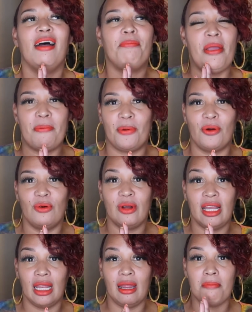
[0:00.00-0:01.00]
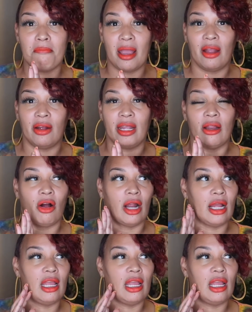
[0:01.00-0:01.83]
people getting married or